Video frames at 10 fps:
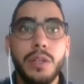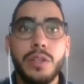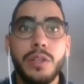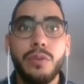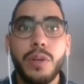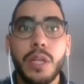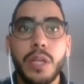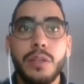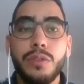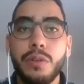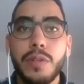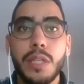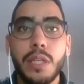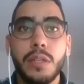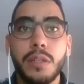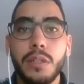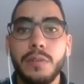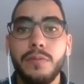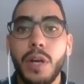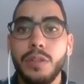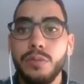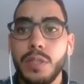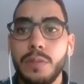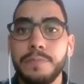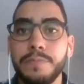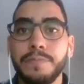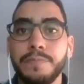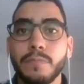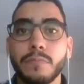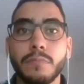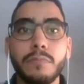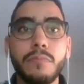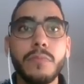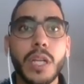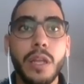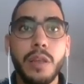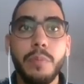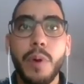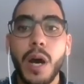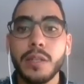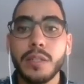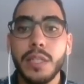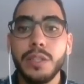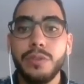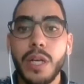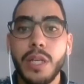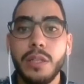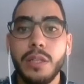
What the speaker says: theoretical values. The bars in red